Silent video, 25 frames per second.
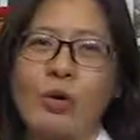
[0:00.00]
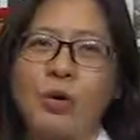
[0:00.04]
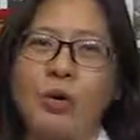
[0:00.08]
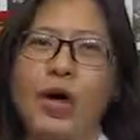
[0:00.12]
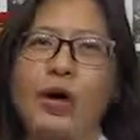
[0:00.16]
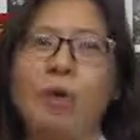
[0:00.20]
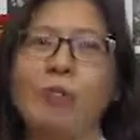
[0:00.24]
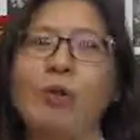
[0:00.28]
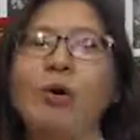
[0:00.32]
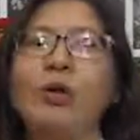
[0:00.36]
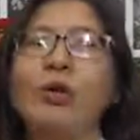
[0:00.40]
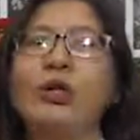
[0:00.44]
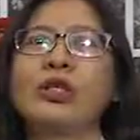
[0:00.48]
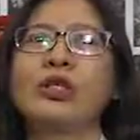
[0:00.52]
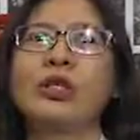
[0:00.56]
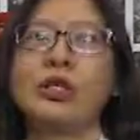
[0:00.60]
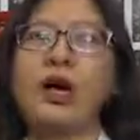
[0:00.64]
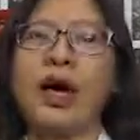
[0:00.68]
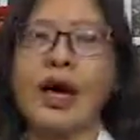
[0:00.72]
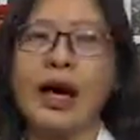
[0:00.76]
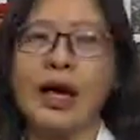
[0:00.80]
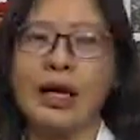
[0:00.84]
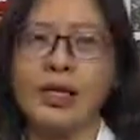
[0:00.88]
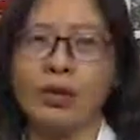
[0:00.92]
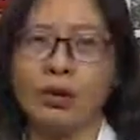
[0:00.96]
We have also
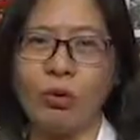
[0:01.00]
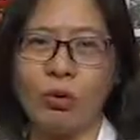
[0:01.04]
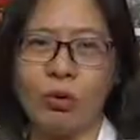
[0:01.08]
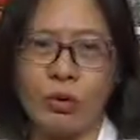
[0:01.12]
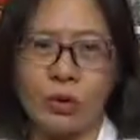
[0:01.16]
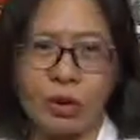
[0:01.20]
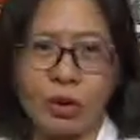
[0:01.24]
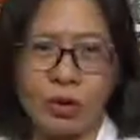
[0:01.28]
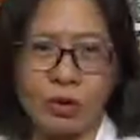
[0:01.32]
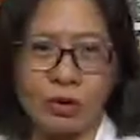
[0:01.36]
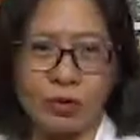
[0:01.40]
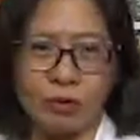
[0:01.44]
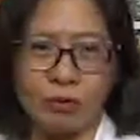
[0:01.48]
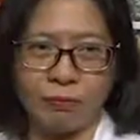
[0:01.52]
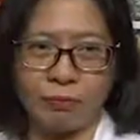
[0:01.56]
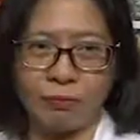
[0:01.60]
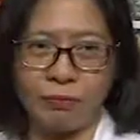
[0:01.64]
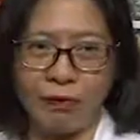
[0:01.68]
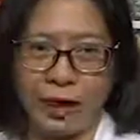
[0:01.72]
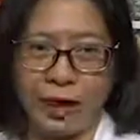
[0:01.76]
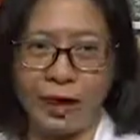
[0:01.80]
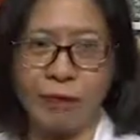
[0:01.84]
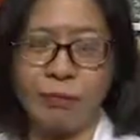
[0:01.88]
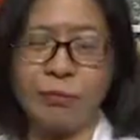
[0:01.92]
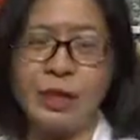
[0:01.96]
high doses of
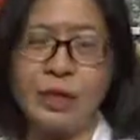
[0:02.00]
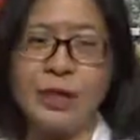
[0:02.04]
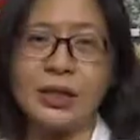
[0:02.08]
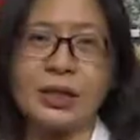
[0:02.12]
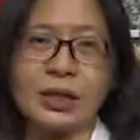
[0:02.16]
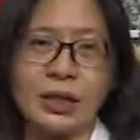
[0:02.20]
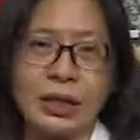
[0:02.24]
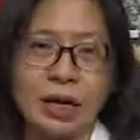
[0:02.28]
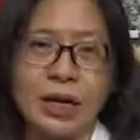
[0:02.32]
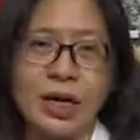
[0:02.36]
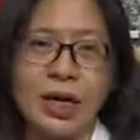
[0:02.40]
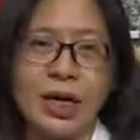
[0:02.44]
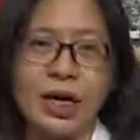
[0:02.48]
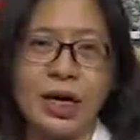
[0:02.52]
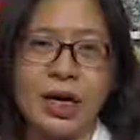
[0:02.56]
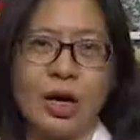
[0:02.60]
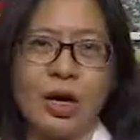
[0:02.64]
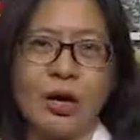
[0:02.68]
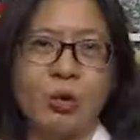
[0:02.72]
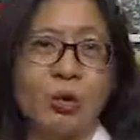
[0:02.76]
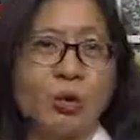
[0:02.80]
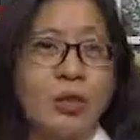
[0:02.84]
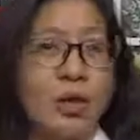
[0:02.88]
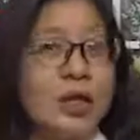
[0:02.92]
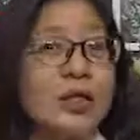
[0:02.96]
vitamin C,
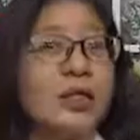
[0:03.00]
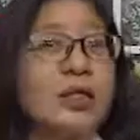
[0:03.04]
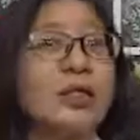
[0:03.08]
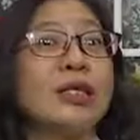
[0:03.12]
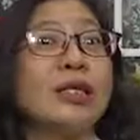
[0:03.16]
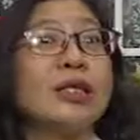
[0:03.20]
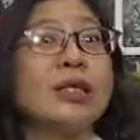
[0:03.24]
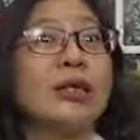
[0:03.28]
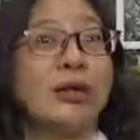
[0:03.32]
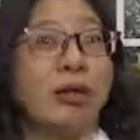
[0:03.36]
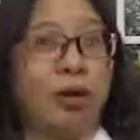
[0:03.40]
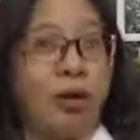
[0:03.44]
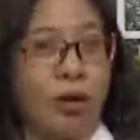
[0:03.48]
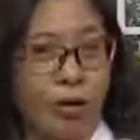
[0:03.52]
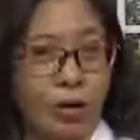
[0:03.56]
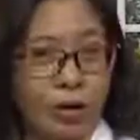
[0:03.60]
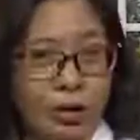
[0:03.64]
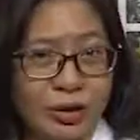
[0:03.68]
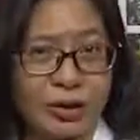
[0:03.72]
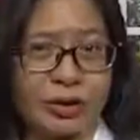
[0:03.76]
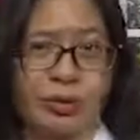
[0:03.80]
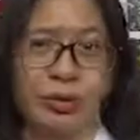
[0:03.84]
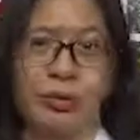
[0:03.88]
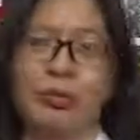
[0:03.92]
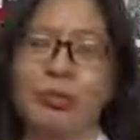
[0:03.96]
which
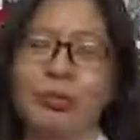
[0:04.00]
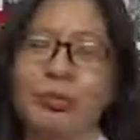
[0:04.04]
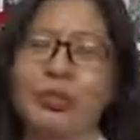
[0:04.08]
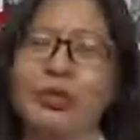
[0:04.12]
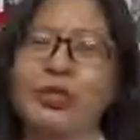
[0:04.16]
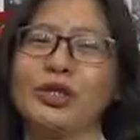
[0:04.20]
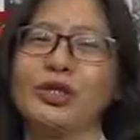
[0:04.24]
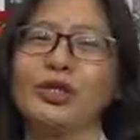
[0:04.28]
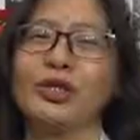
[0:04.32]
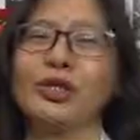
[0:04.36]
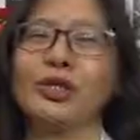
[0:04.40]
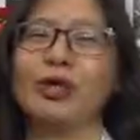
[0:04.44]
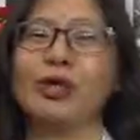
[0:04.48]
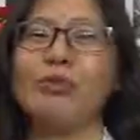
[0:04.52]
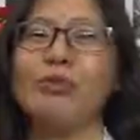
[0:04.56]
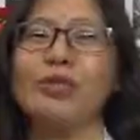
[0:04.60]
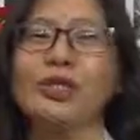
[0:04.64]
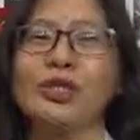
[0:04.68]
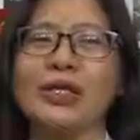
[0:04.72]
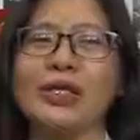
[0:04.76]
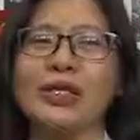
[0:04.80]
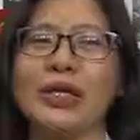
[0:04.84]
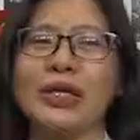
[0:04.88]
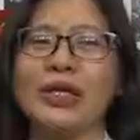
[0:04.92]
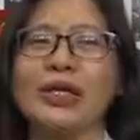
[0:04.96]
also boost your
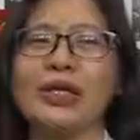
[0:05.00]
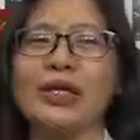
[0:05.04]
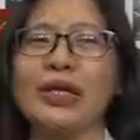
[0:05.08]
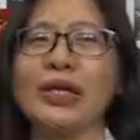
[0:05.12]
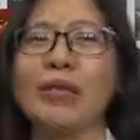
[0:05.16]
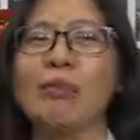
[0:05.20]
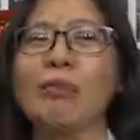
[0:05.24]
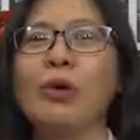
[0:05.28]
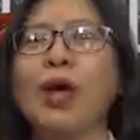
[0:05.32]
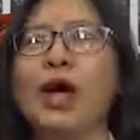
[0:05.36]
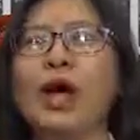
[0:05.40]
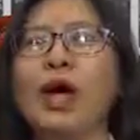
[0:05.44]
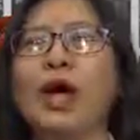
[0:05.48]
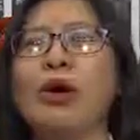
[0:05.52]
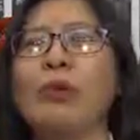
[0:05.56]
immune system.